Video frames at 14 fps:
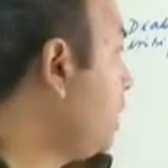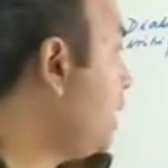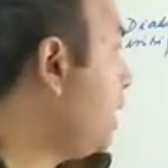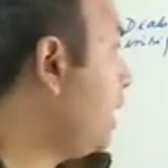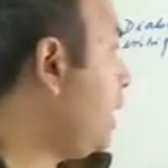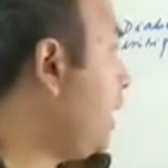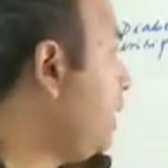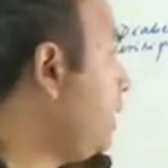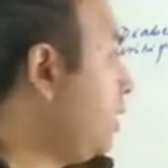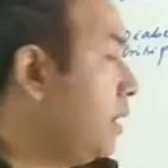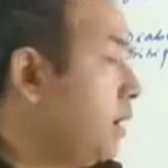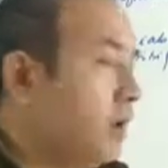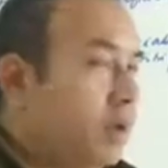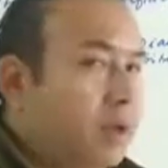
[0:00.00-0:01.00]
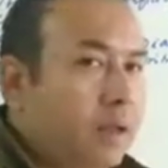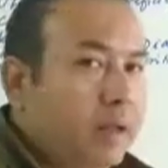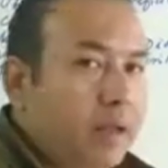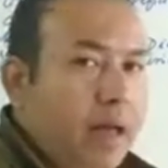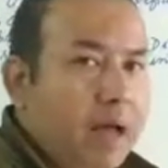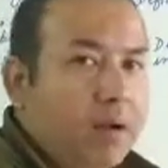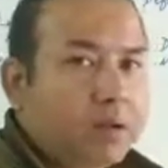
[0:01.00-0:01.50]
Then again,
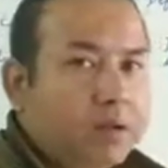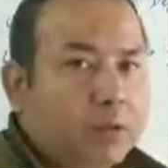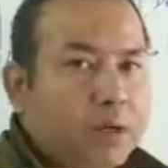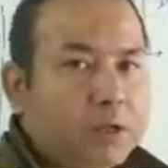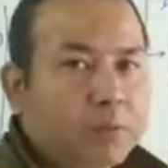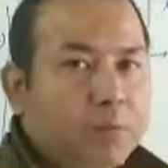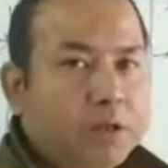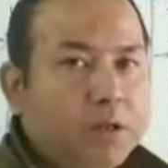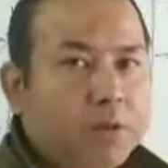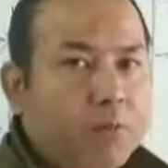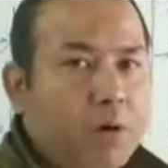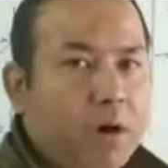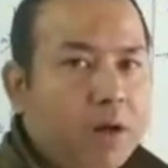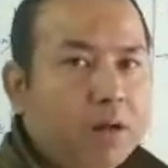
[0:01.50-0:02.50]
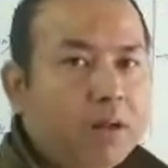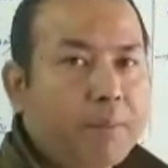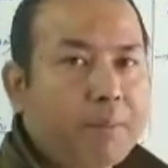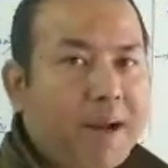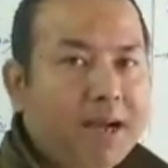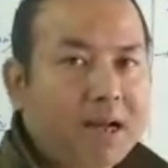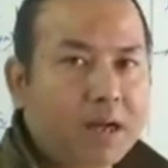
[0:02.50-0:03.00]
they are also responsible for
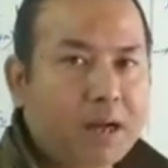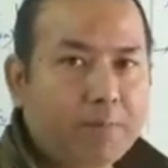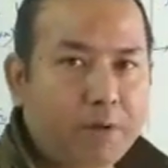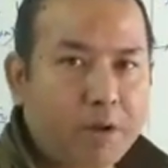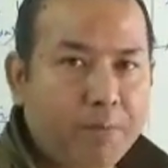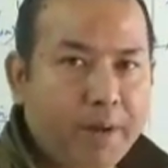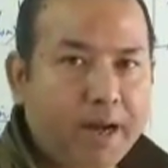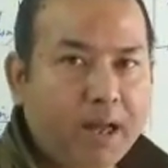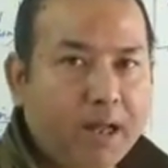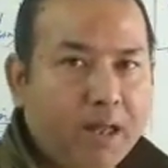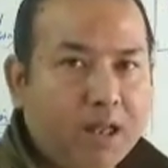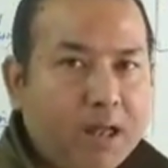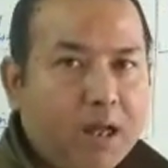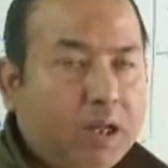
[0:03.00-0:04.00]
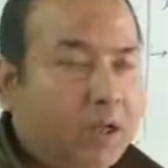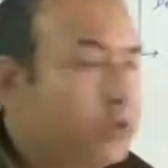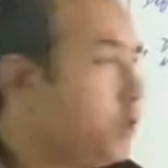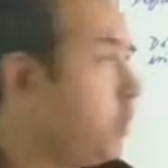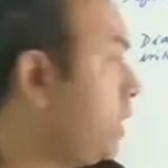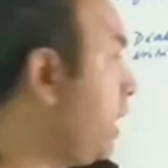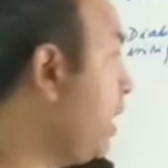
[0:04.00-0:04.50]
the mental development in
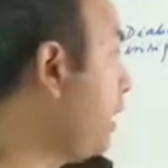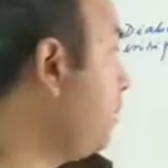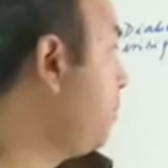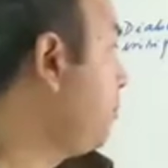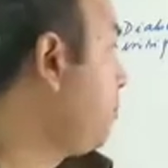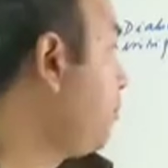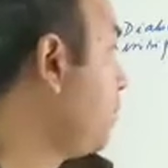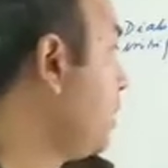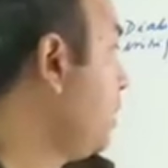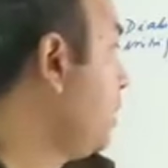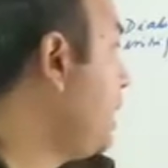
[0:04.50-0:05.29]
the children.